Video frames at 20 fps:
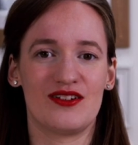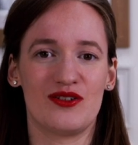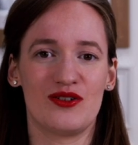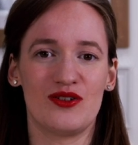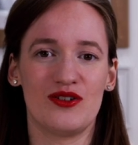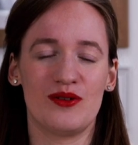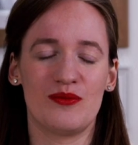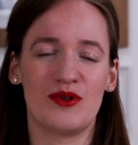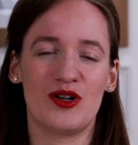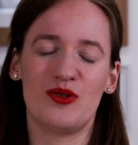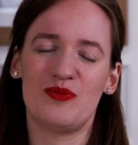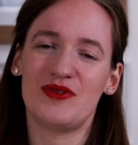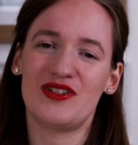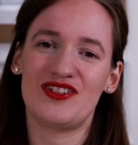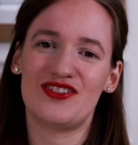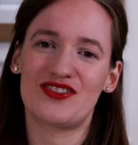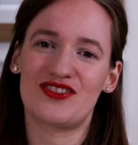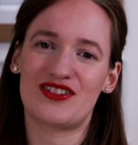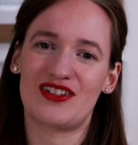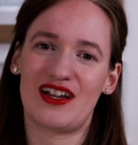on the
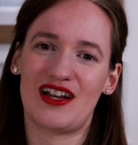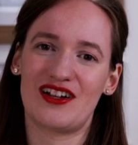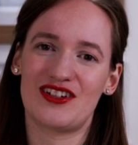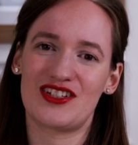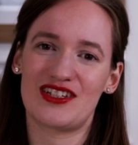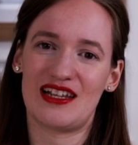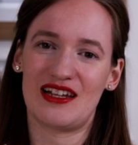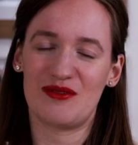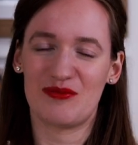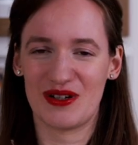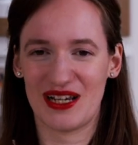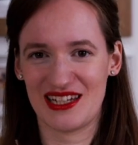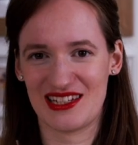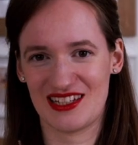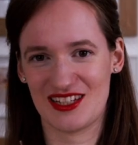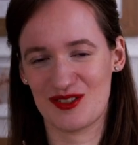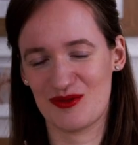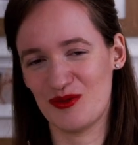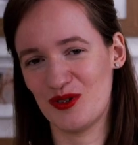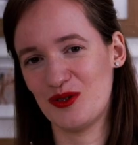moment you start
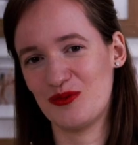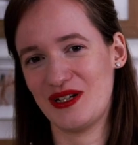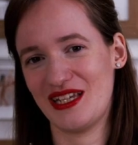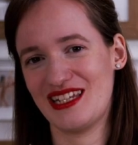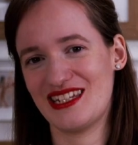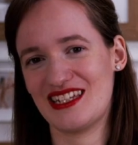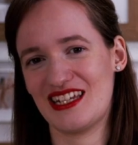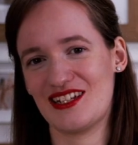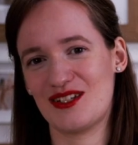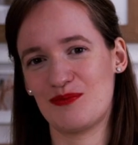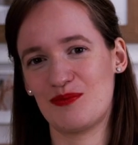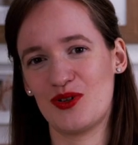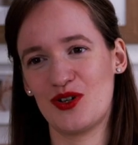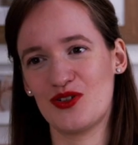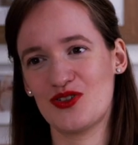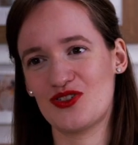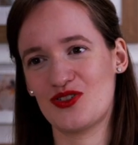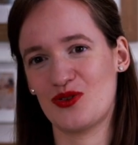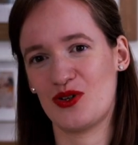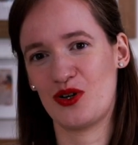celebrating small wins as
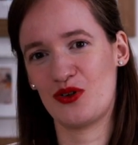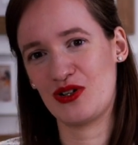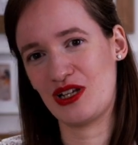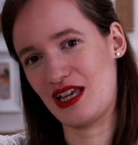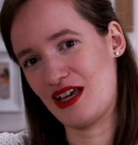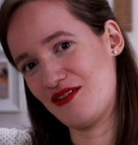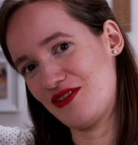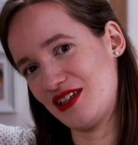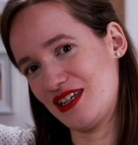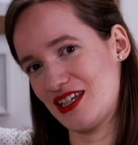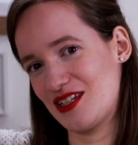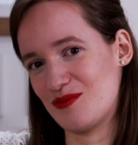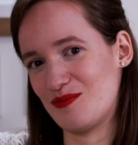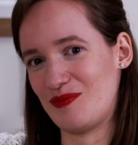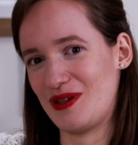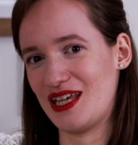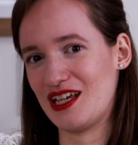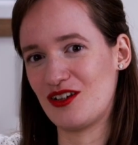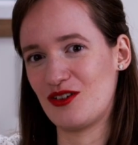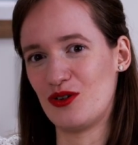opposed to only having this
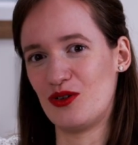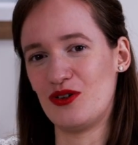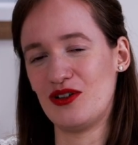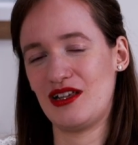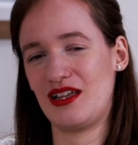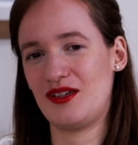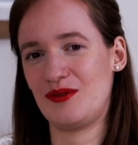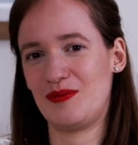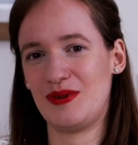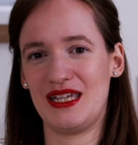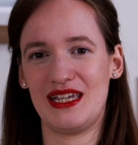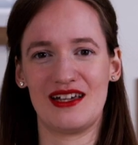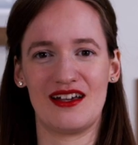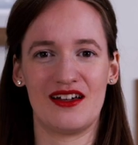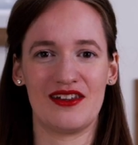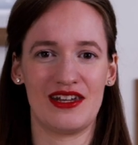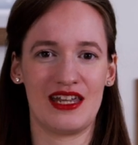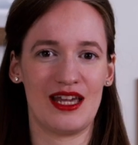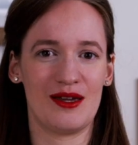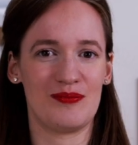big goal and being
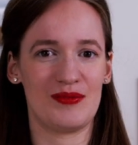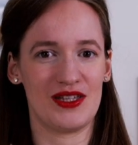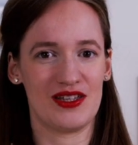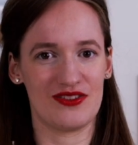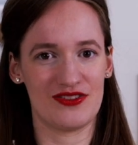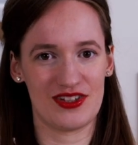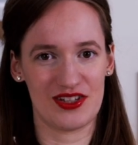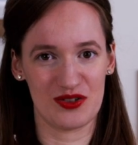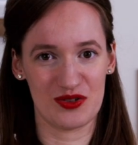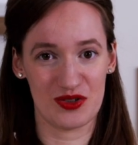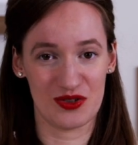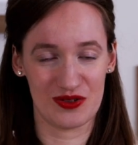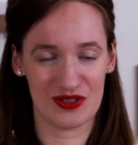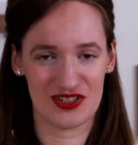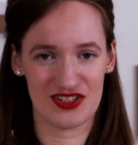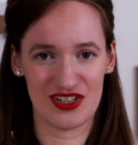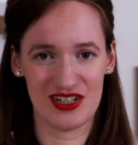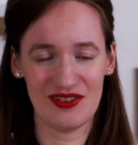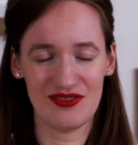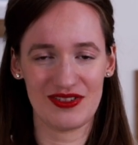unhappy until you
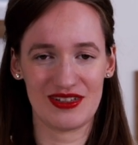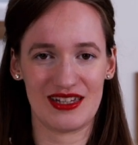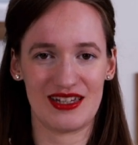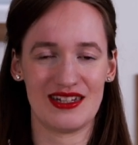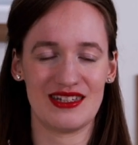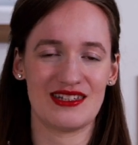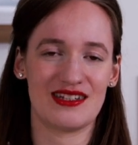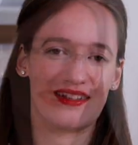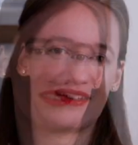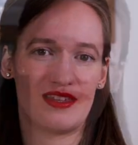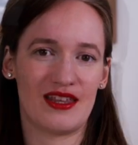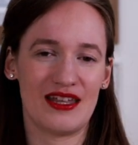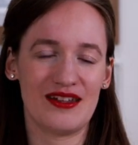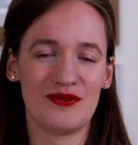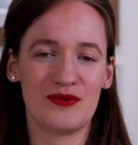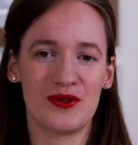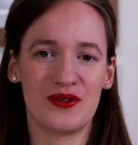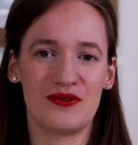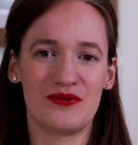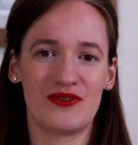achieved it,
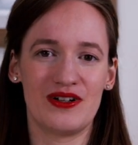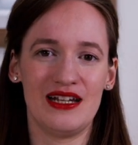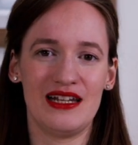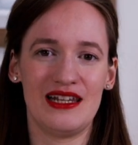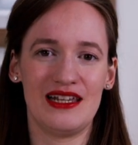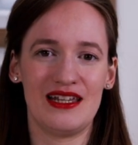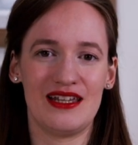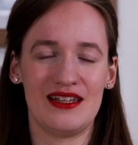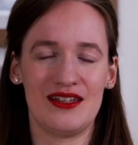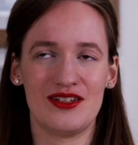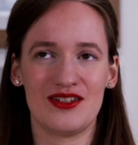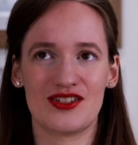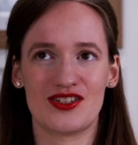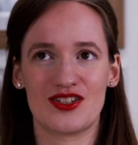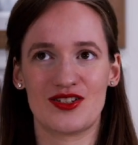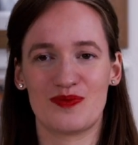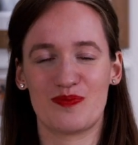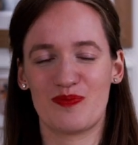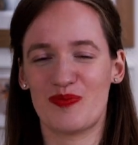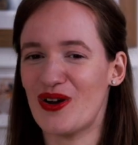that will really
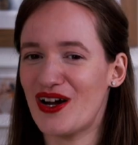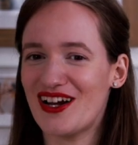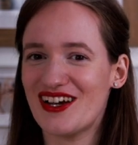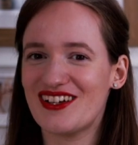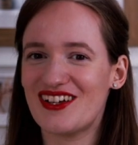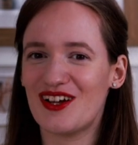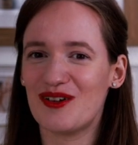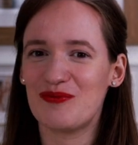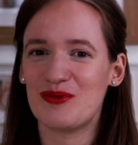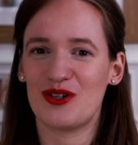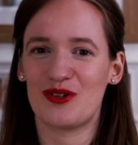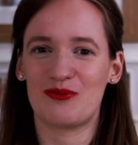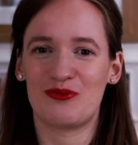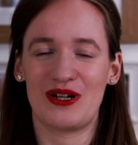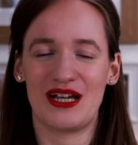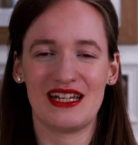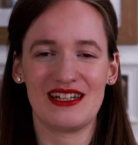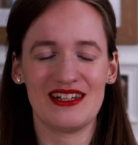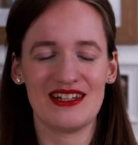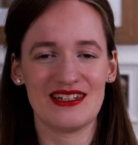spark up your
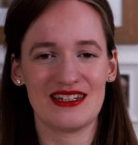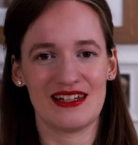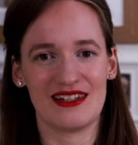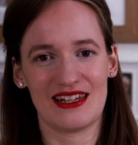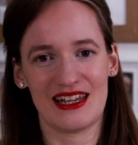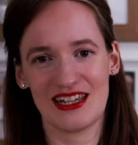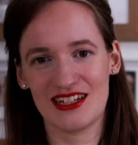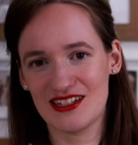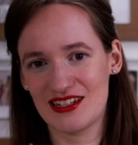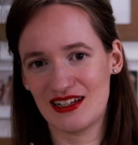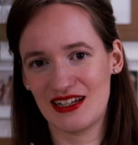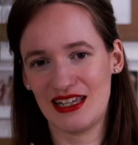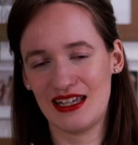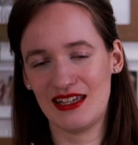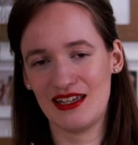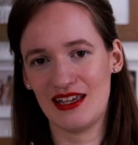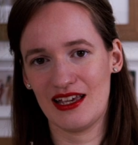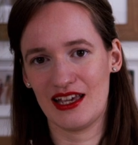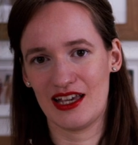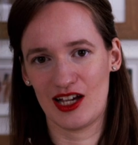practice and
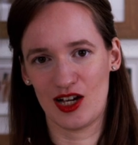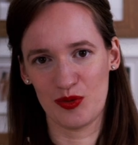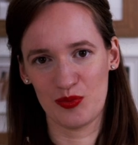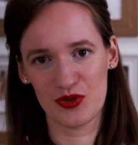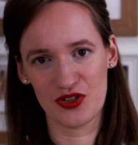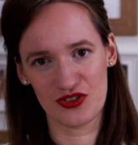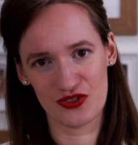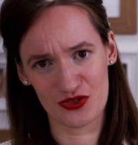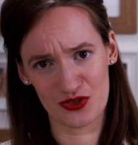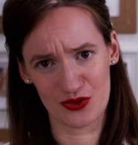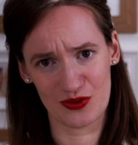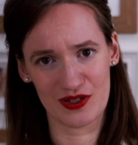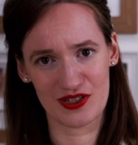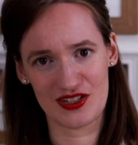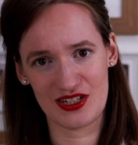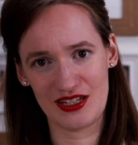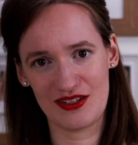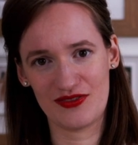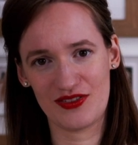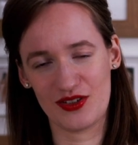actually help you to
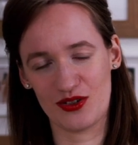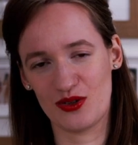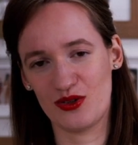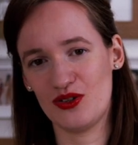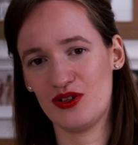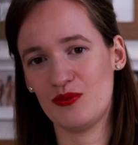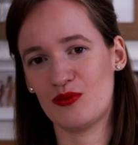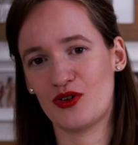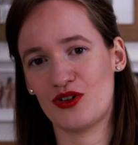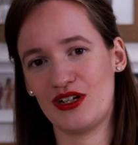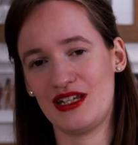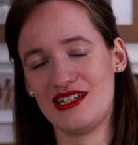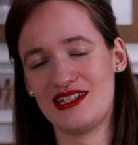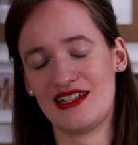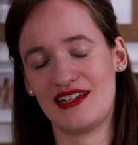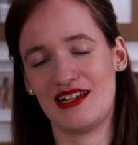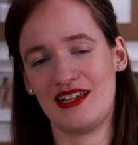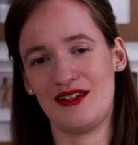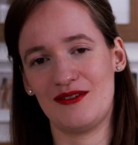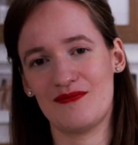achieve the goal more
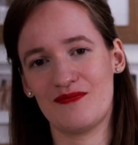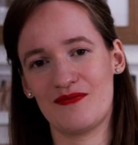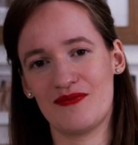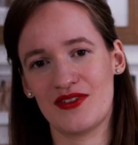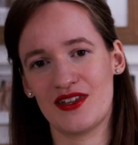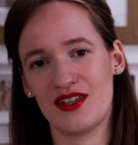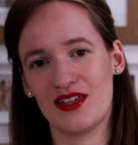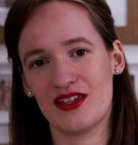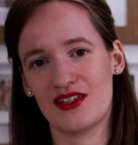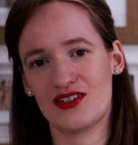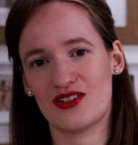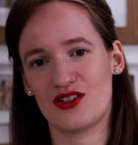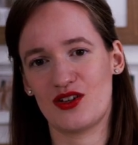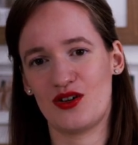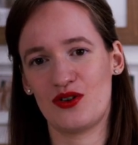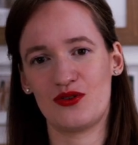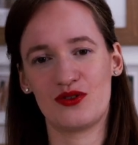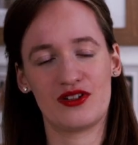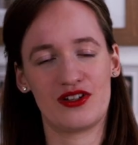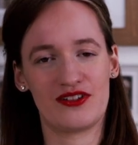easily.
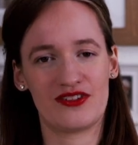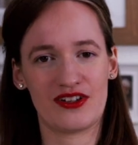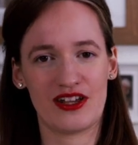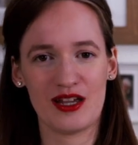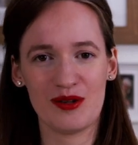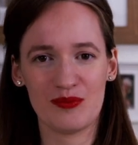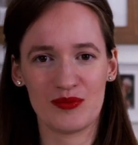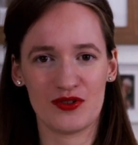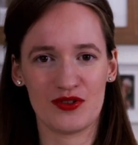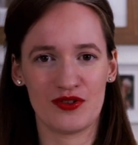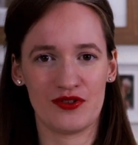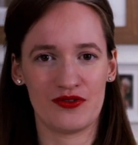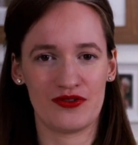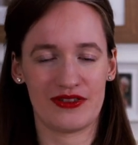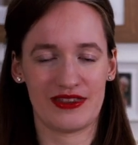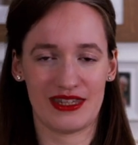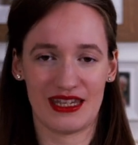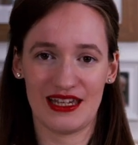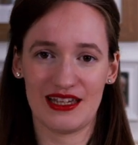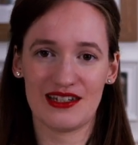So, the type of
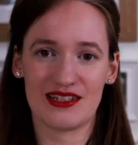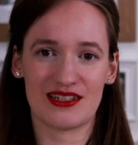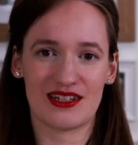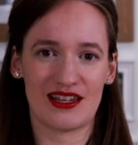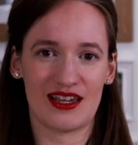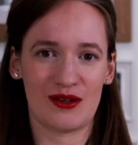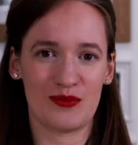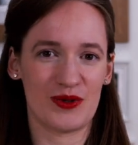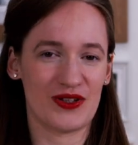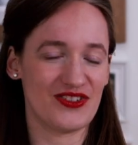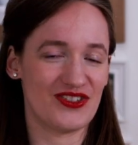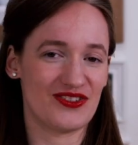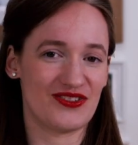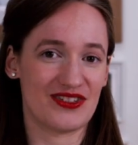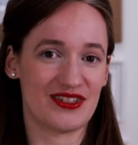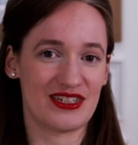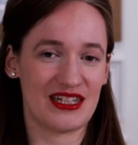things I wanted to